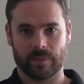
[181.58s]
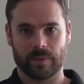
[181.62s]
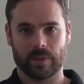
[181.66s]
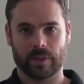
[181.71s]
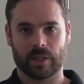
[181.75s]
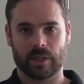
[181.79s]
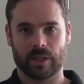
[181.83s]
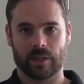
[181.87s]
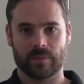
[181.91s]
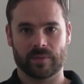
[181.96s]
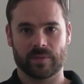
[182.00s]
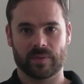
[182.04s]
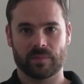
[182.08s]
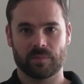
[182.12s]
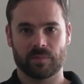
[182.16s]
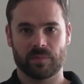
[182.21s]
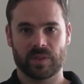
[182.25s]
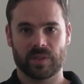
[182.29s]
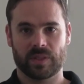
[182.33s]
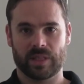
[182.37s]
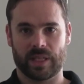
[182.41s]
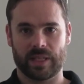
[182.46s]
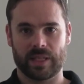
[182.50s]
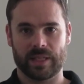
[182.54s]
and kind of
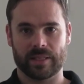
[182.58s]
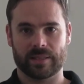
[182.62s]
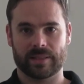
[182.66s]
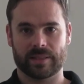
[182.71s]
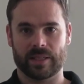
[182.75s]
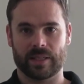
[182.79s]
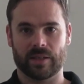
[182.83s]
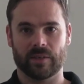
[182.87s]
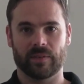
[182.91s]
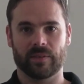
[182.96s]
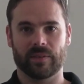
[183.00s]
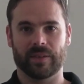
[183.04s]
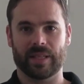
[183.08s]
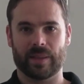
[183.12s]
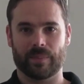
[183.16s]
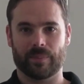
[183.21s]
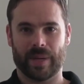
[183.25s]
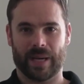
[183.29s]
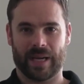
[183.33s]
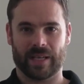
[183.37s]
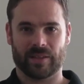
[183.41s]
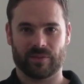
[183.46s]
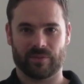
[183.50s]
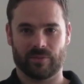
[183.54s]
steady yourself, and that
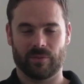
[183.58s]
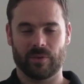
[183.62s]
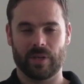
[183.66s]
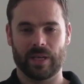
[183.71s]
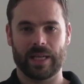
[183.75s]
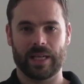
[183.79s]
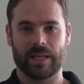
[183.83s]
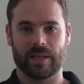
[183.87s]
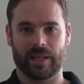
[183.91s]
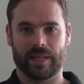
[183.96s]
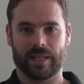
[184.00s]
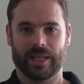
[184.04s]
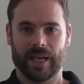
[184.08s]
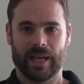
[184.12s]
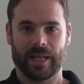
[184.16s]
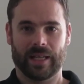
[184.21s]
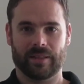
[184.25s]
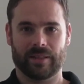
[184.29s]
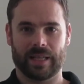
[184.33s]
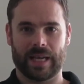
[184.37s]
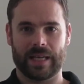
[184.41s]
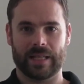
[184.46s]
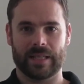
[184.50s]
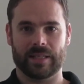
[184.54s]
back's really like
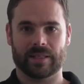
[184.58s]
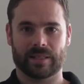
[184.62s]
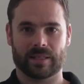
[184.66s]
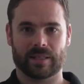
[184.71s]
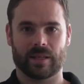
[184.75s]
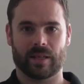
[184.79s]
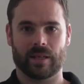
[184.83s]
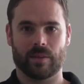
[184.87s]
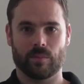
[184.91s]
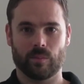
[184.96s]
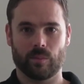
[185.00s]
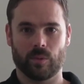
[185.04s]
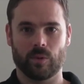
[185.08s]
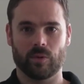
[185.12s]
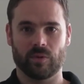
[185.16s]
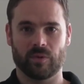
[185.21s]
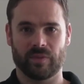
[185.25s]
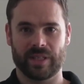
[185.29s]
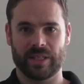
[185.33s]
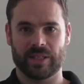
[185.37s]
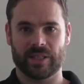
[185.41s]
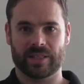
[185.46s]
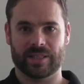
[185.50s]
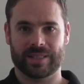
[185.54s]
any slight
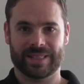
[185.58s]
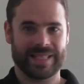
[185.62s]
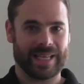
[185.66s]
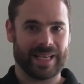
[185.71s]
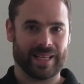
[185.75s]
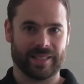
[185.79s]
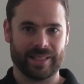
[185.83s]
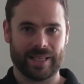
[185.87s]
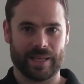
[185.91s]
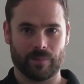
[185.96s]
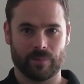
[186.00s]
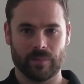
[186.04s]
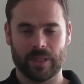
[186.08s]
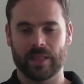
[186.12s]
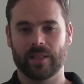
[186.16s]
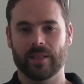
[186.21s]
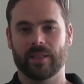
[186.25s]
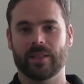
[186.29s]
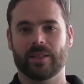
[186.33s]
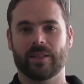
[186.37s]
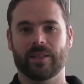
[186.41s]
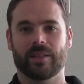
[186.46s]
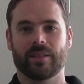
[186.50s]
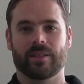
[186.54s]
movement, it
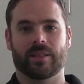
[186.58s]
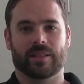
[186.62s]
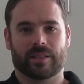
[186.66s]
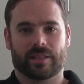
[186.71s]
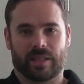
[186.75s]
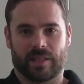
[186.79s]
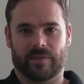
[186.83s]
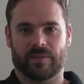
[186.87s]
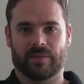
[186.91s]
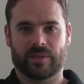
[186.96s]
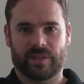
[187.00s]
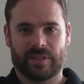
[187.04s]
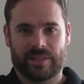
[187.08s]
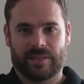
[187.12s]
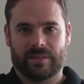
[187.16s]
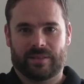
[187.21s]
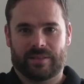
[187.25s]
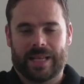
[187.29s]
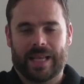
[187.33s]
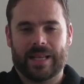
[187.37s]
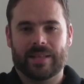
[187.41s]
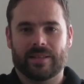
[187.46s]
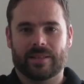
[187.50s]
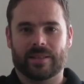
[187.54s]
just kind of
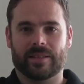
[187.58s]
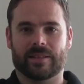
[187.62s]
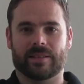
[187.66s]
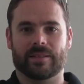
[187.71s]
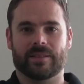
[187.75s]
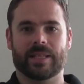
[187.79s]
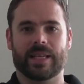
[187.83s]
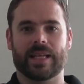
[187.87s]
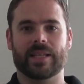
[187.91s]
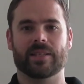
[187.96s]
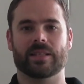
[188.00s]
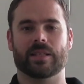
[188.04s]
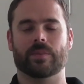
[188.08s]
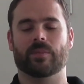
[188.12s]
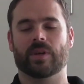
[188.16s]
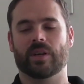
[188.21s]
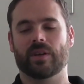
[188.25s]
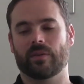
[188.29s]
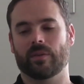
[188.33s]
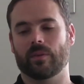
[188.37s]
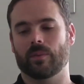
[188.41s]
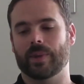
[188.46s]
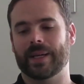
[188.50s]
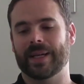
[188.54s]
tenses and takes your
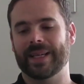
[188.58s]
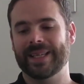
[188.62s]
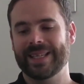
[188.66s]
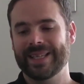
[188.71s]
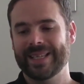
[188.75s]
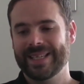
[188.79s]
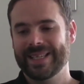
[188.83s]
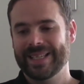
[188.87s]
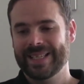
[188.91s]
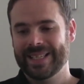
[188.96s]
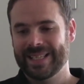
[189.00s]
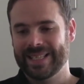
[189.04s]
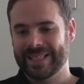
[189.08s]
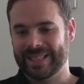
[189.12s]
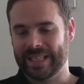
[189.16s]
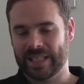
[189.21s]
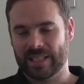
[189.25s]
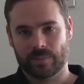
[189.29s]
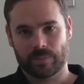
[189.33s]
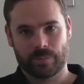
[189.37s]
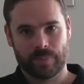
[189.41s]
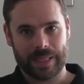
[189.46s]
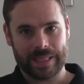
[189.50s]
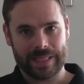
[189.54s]
breath away.
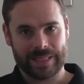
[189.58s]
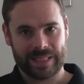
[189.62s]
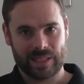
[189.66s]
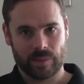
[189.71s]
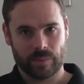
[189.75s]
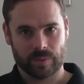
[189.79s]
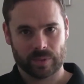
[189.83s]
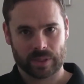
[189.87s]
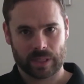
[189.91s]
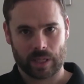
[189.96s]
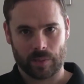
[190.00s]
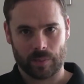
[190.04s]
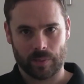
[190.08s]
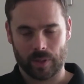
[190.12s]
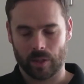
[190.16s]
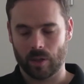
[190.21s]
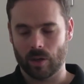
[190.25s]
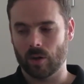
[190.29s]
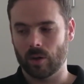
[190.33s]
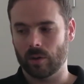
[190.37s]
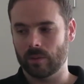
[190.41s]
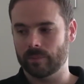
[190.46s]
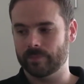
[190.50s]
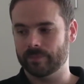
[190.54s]
That's basically what's going
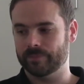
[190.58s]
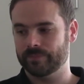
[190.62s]
on.